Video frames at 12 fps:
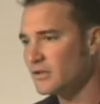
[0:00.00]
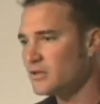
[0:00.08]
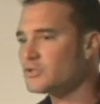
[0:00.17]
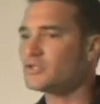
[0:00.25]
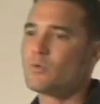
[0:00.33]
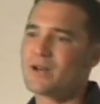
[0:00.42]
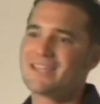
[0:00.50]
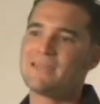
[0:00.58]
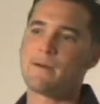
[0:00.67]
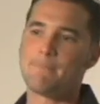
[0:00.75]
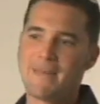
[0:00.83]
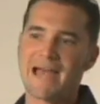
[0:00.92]
So you want to keep
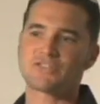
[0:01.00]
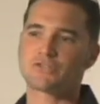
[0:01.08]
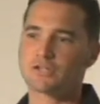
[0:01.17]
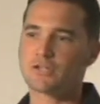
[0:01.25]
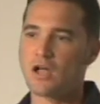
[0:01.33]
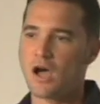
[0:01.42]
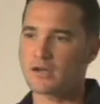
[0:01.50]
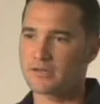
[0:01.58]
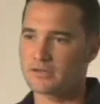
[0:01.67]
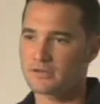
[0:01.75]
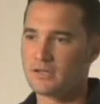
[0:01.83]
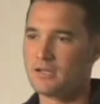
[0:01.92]
a master clock.
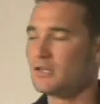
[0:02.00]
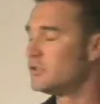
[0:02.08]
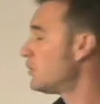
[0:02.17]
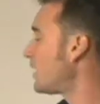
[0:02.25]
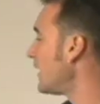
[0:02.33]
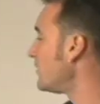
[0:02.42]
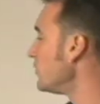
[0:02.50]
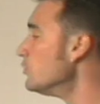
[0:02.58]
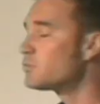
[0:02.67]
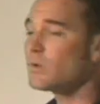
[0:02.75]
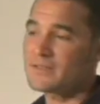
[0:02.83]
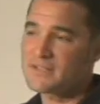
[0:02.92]
You can
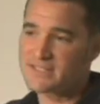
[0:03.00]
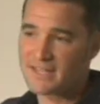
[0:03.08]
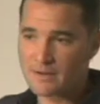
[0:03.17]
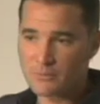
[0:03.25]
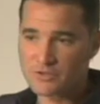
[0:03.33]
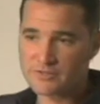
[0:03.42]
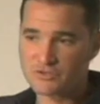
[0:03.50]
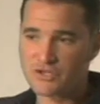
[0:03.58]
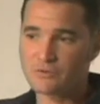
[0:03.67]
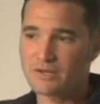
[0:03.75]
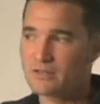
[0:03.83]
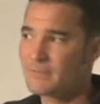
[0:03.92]
one of these cameras to
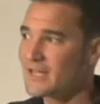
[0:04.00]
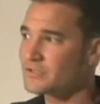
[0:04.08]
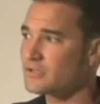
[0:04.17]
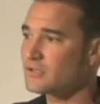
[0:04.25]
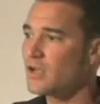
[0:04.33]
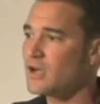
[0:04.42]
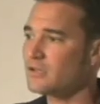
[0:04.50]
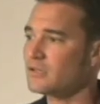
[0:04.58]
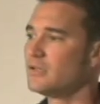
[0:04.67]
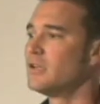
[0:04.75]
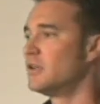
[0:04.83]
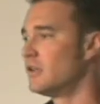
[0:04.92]
generate the master clock.
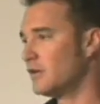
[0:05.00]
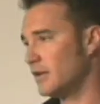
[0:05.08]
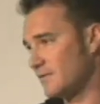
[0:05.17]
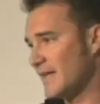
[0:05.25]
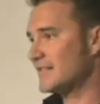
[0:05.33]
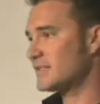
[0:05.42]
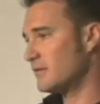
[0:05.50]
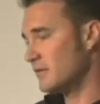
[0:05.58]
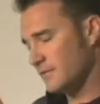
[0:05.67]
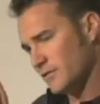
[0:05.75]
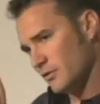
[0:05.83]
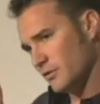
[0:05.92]

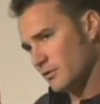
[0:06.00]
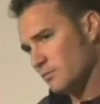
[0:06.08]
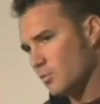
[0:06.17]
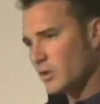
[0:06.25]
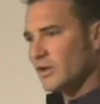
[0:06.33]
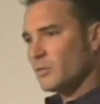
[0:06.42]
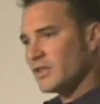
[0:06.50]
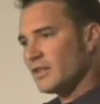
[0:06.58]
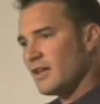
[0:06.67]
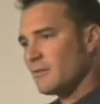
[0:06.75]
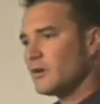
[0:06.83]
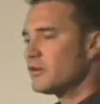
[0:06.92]
If you're working with the
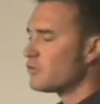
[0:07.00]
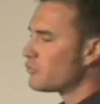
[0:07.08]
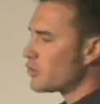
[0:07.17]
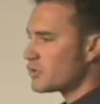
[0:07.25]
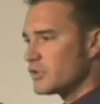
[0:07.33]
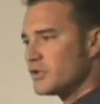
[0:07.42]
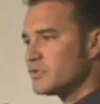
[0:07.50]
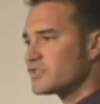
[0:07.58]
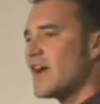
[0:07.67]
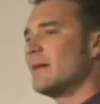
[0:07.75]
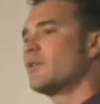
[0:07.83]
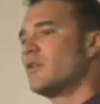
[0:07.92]
camera, you're just going to use
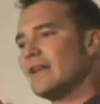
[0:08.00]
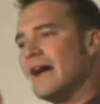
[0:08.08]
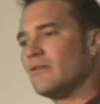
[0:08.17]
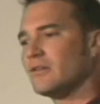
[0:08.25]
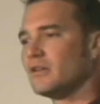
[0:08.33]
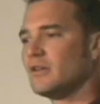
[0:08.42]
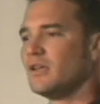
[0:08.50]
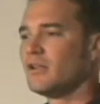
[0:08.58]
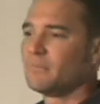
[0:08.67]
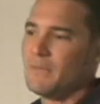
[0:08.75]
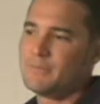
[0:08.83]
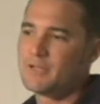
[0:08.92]
timecode out.
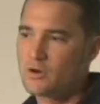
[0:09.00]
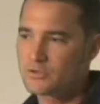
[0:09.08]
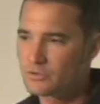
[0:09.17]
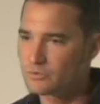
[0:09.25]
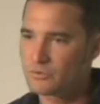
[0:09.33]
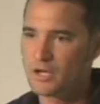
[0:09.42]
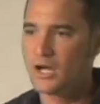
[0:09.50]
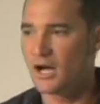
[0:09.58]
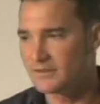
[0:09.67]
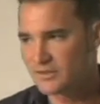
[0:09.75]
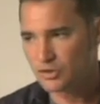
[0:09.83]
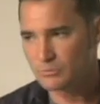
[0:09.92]
Maybe go to a
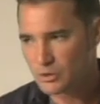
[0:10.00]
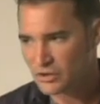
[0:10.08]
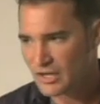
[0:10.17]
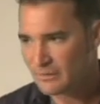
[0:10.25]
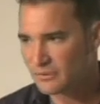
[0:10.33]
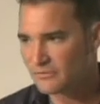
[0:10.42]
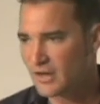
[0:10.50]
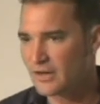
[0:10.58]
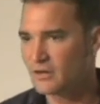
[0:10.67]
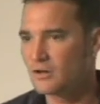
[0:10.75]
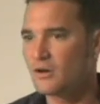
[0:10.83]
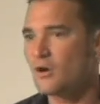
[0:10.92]
distribution
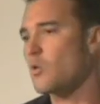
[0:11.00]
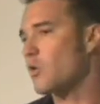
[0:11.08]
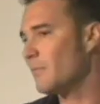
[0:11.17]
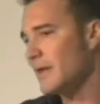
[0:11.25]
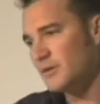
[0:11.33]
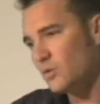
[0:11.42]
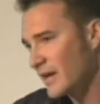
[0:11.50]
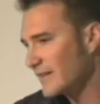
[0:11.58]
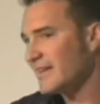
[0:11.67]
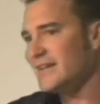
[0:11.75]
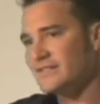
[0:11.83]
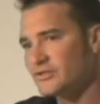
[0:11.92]
amplifier, or maybe you want to
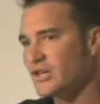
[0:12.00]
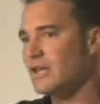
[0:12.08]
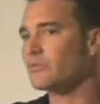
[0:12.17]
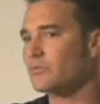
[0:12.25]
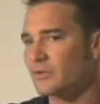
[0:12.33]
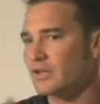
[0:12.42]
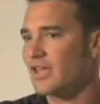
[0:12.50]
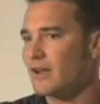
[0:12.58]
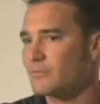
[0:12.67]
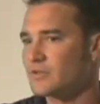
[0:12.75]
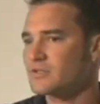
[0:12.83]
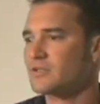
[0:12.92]
daisy chain through the
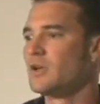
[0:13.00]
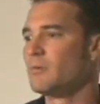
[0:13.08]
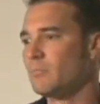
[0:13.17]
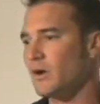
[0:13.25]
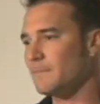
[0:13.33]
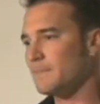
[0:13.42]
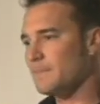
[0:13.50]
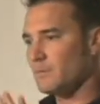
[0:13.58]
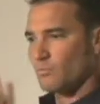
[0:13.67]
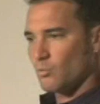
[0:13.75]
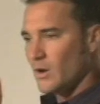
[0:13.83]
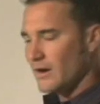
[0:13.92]
cameras. But
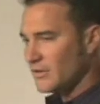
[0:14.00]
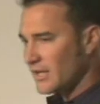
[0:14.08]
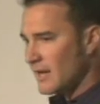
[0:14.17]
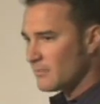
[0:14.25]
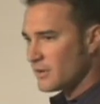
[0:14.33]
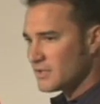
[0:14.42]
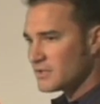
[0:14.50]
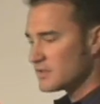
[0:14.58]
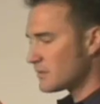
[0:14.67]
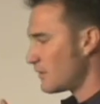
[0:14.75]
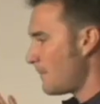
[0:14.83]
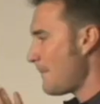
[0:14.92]
whatever camera is
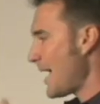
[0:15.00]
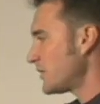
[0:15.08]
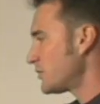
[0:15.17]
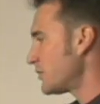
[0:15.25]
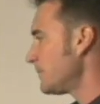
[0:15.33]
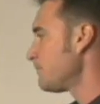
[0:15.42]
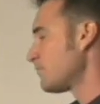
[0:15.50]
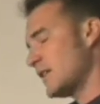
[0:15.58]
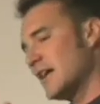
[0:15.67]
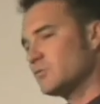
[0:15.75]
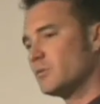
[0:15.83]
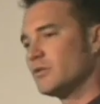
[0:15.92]
the master,
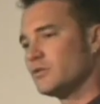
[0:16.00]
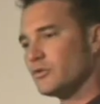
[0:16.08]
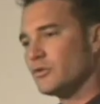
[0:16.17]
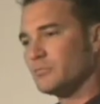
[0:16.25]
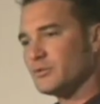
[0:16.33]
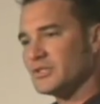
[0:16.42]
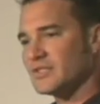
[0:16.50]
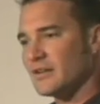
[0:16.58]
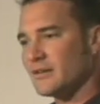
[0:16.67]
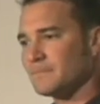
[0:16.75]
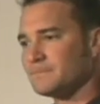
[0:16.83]
that's where you'll do your presetting.